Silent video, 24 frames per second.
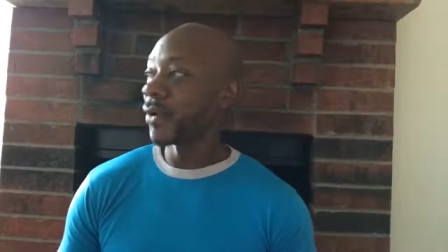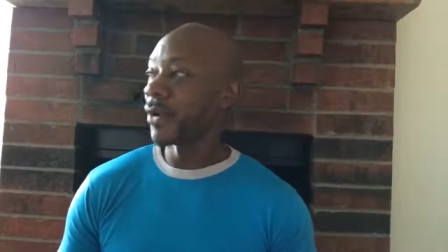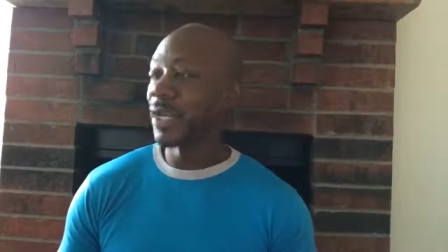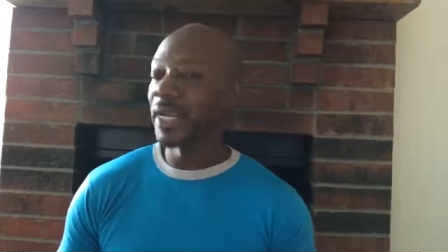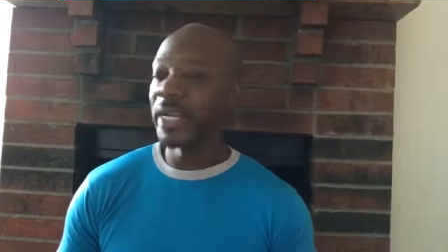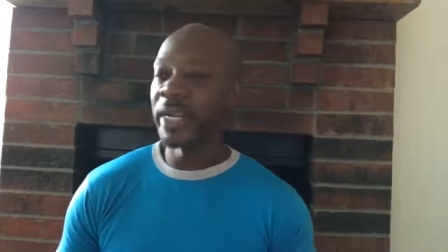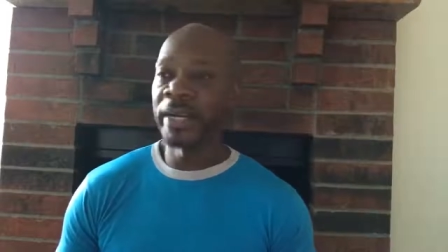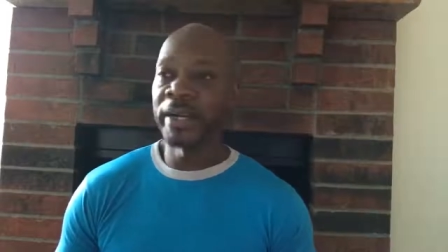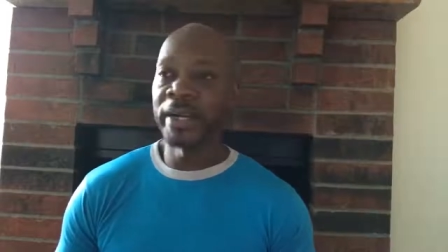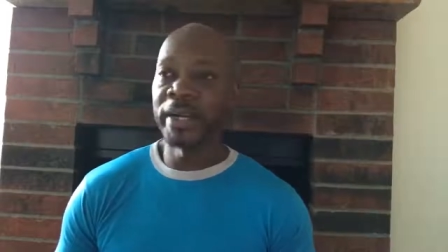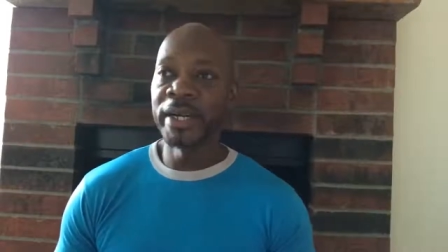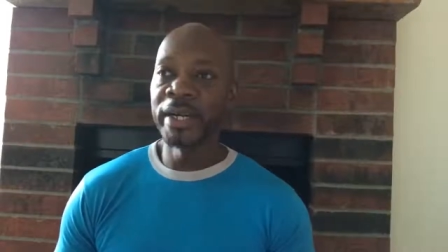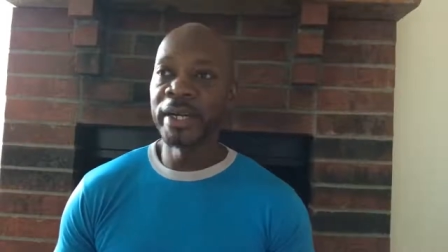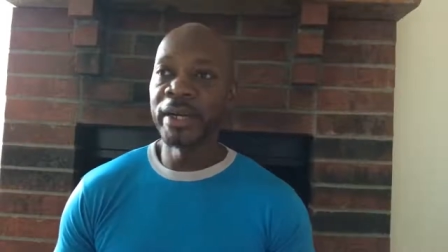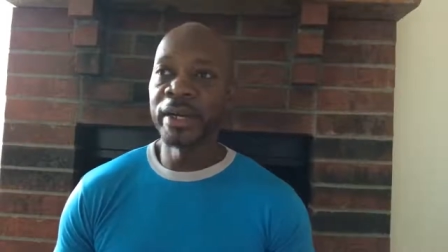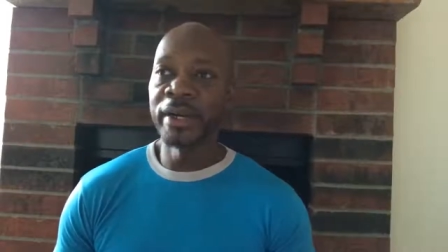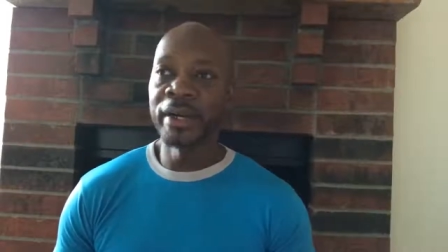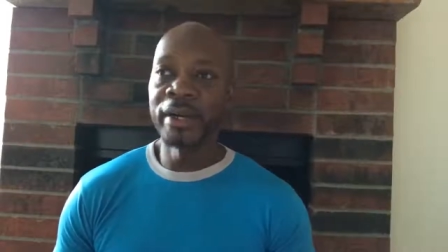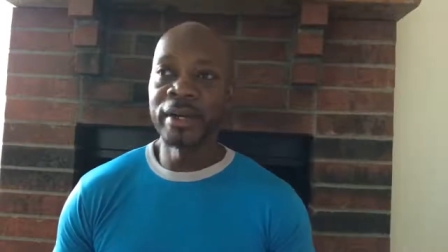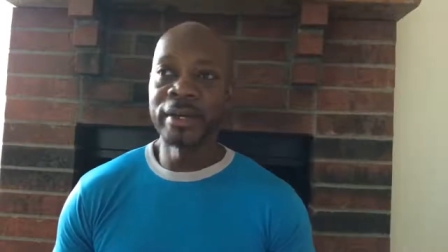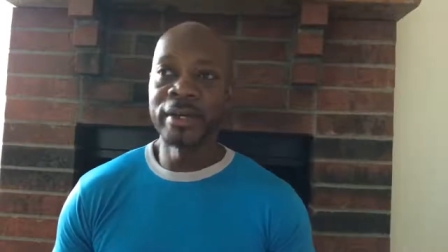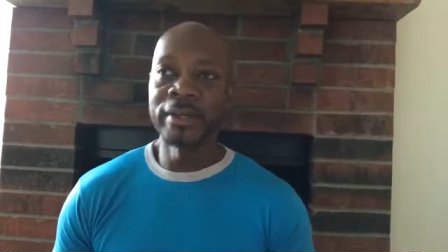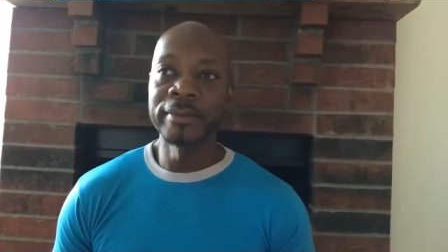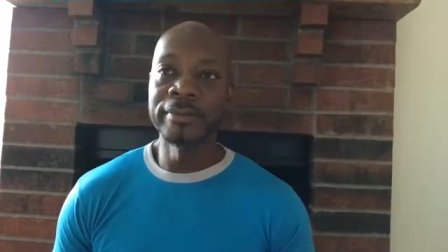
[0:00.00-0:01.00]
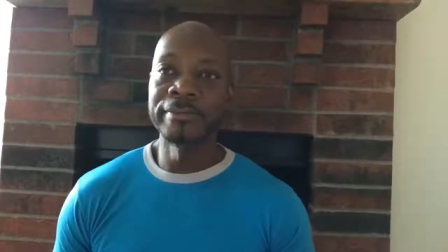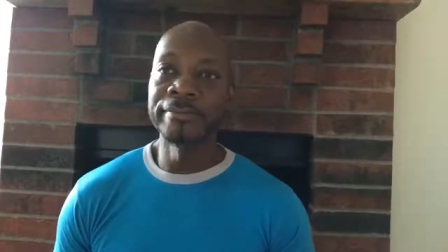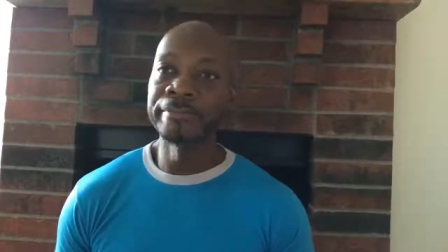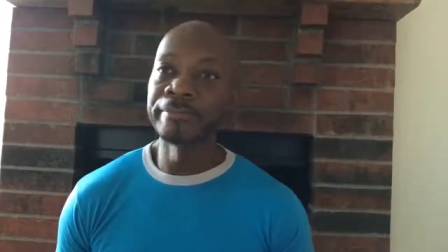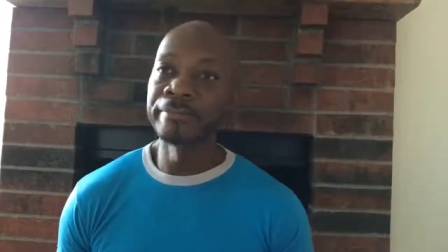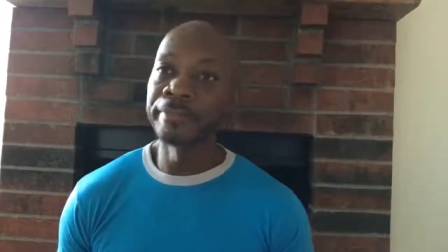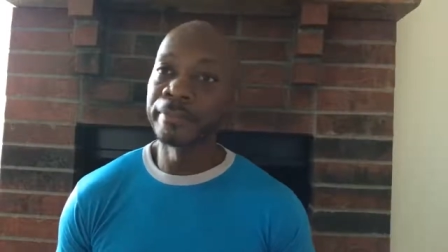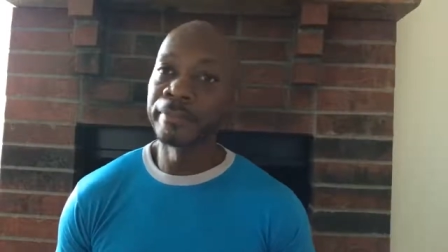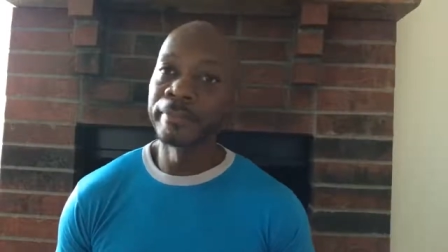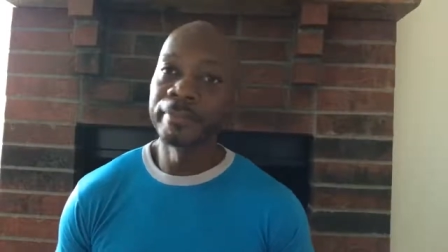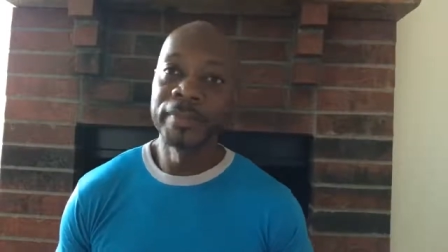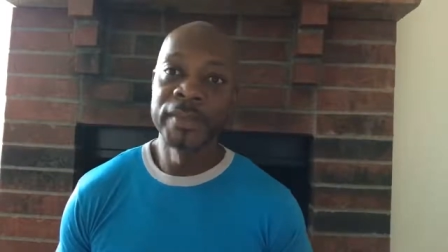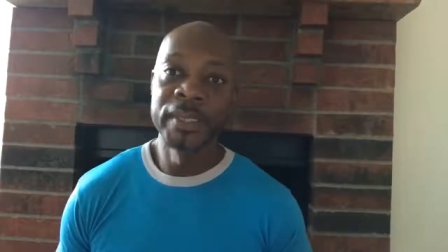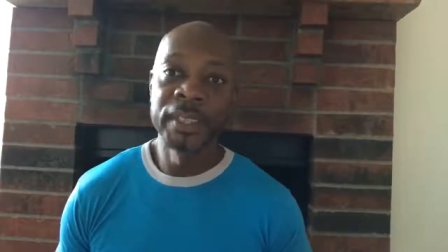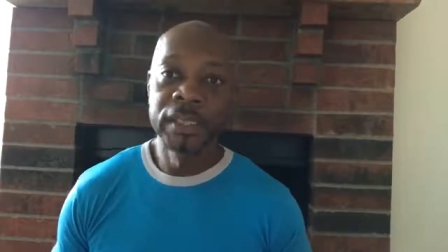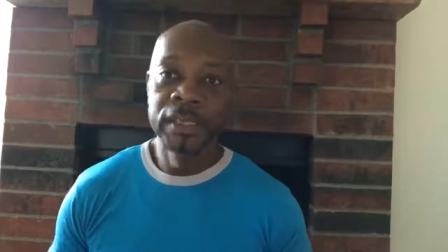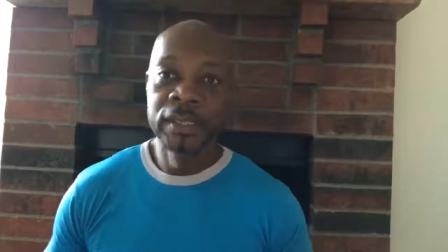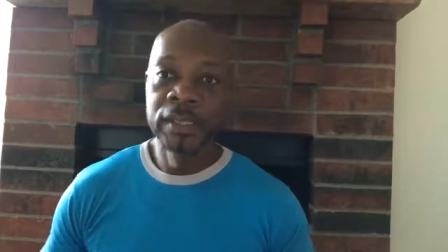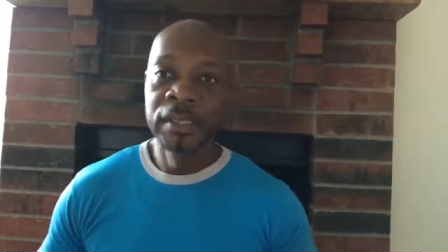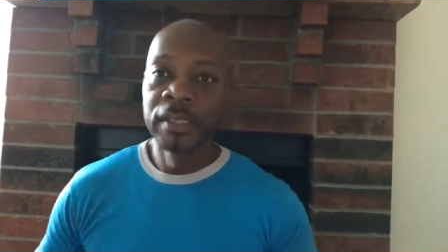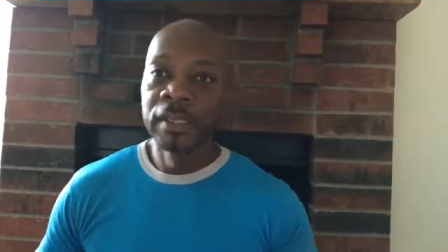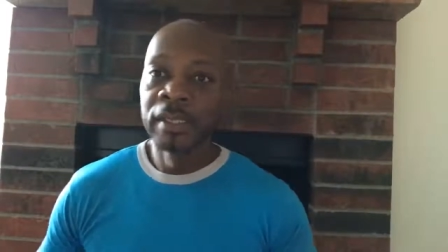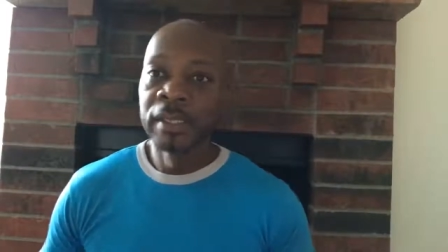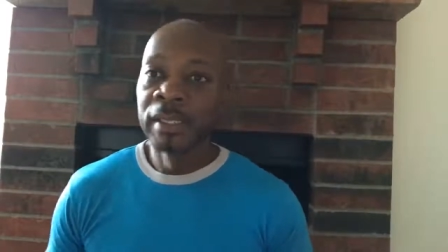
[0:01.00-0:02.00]
out here and um,
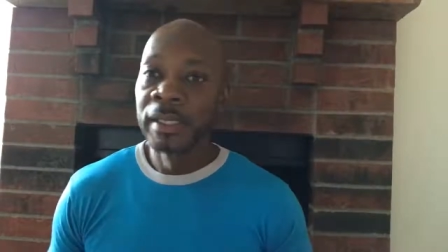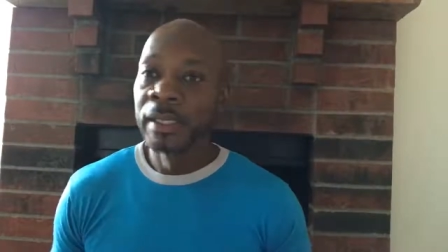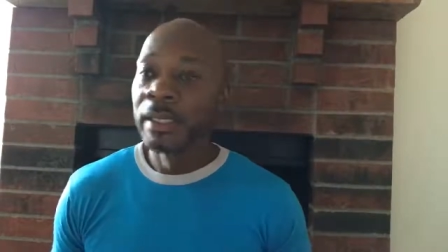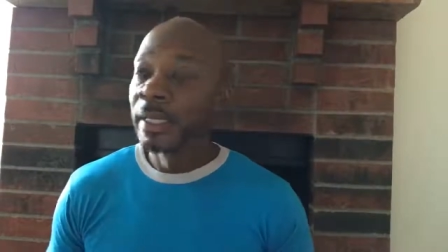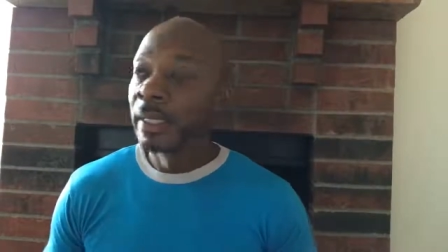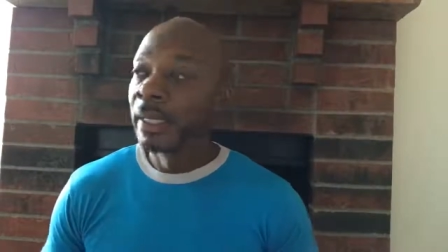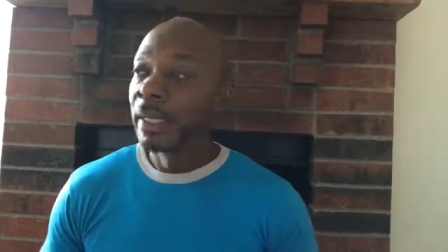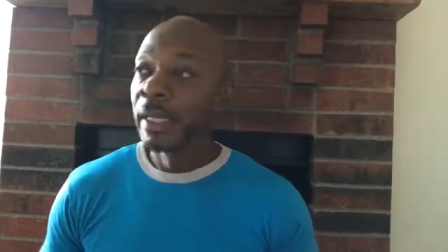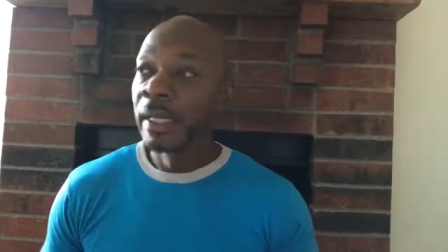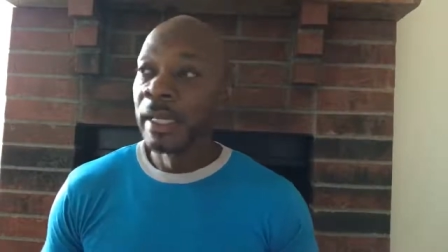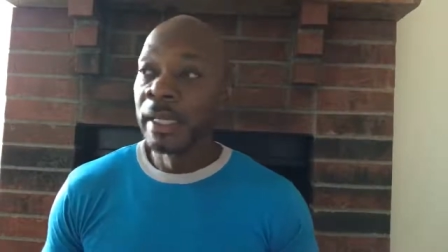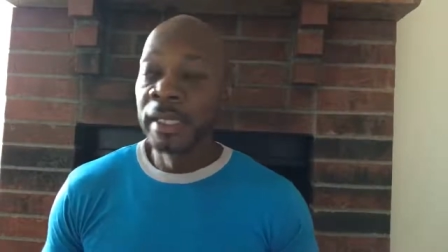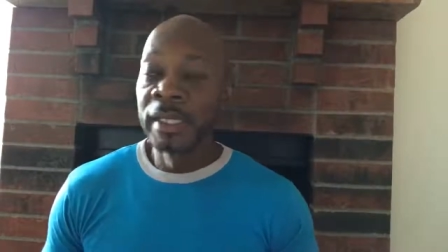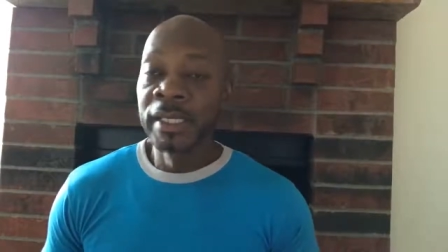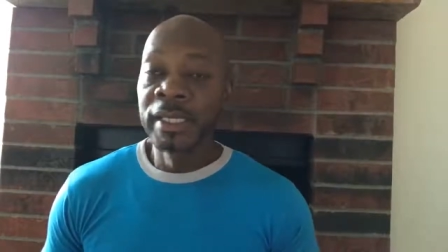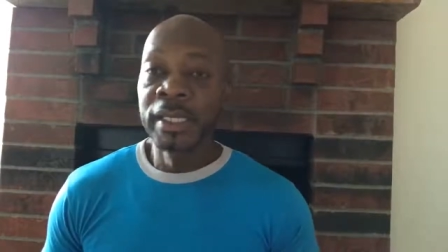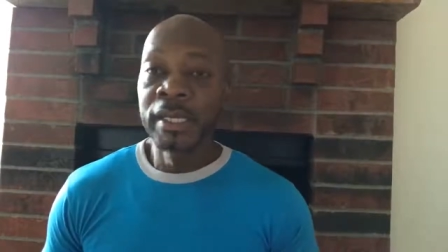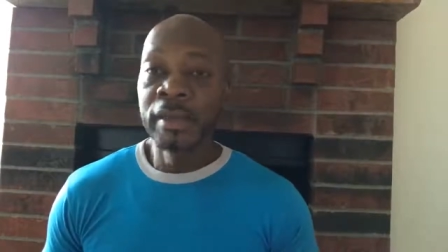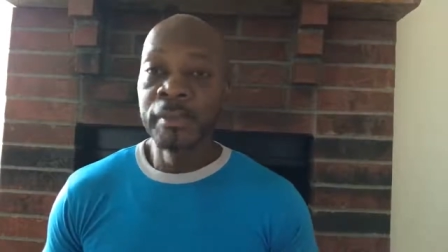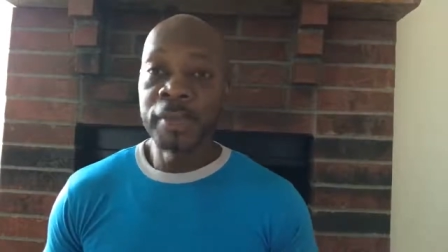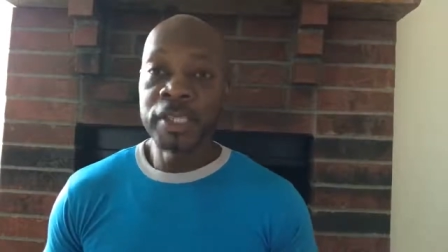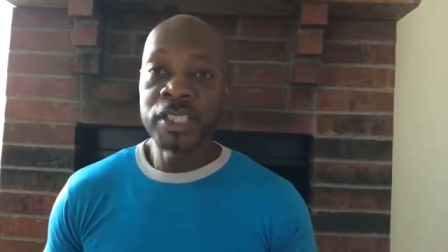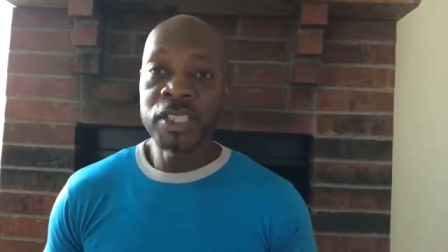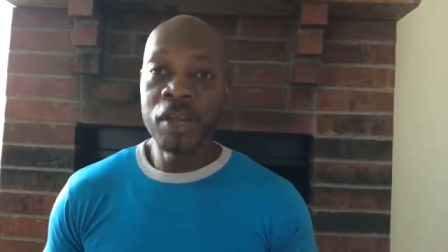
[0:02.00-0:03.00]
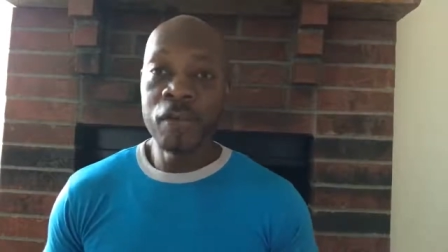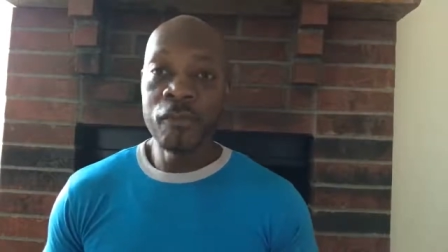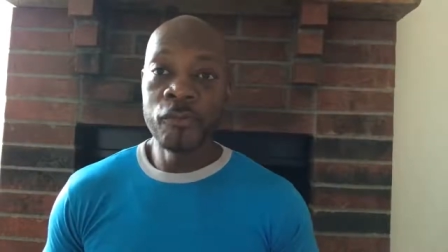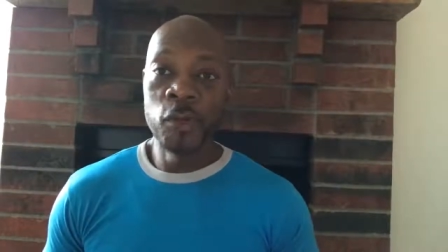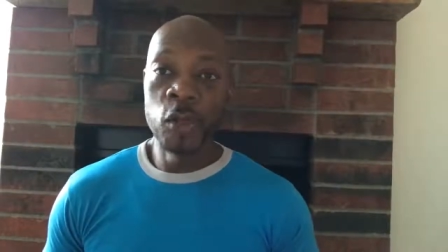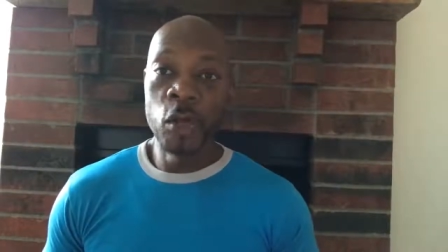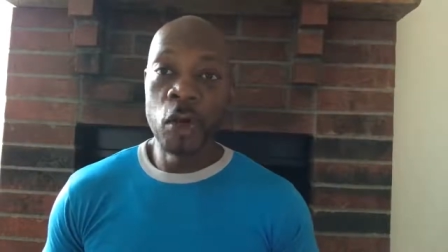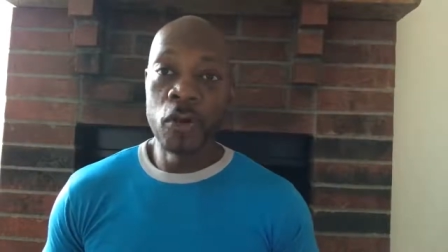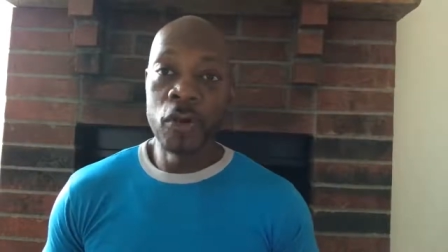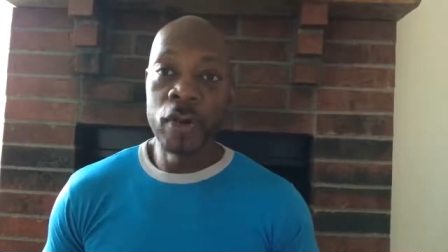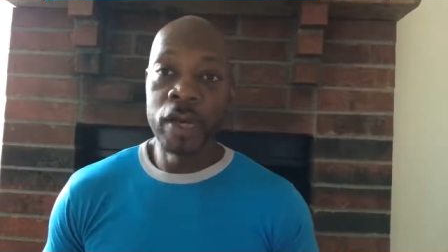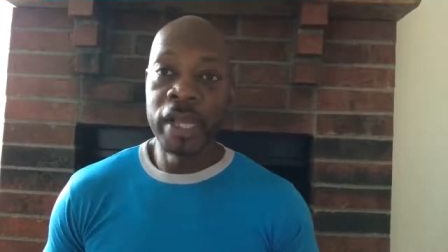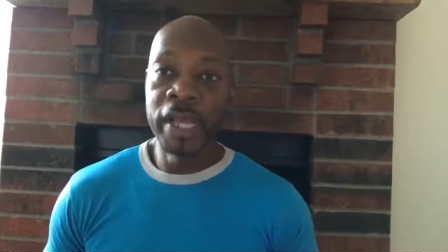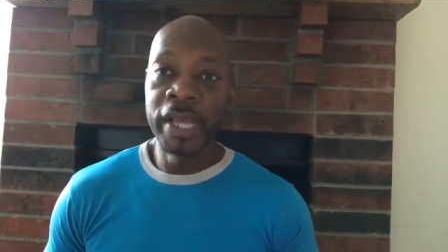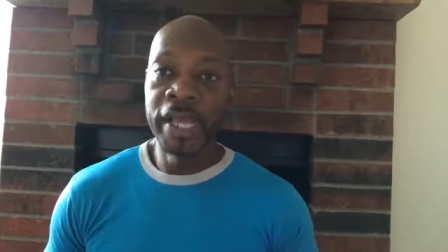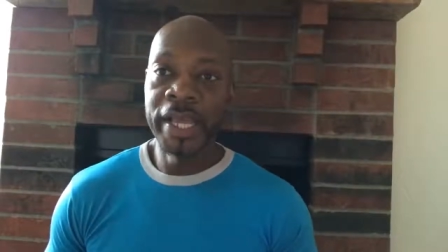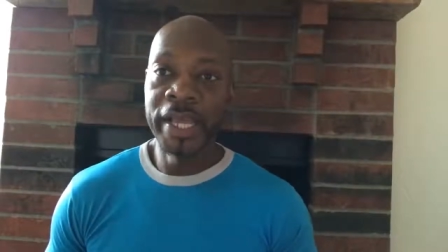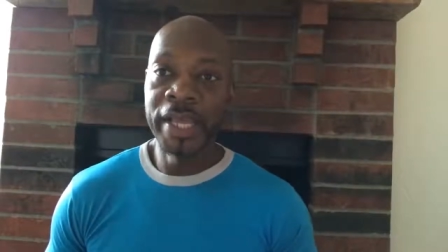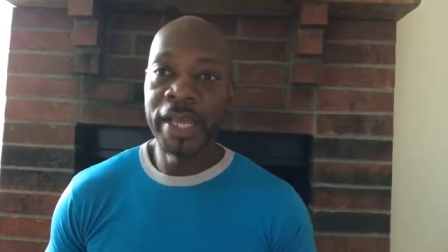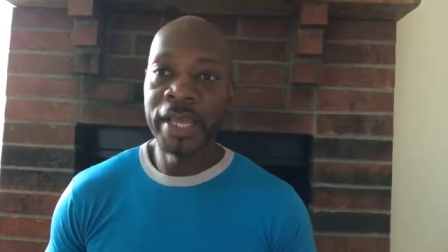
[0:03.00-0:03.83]
get myself going